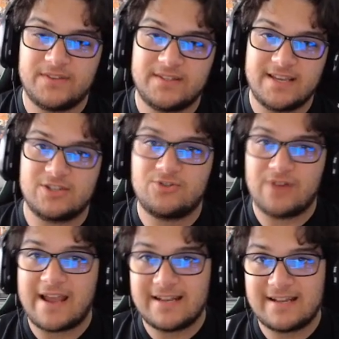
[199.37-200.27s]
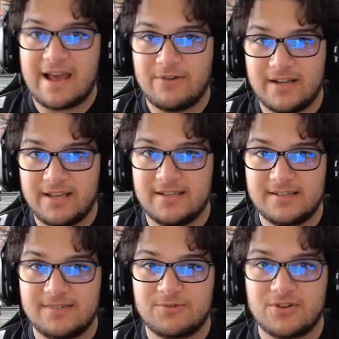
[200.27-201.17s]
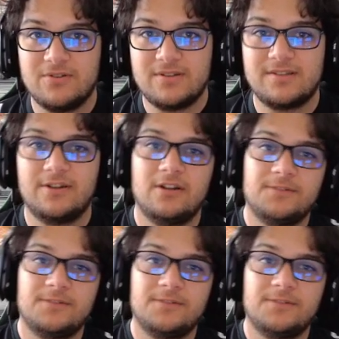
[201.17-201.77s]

TS Dragon counted his results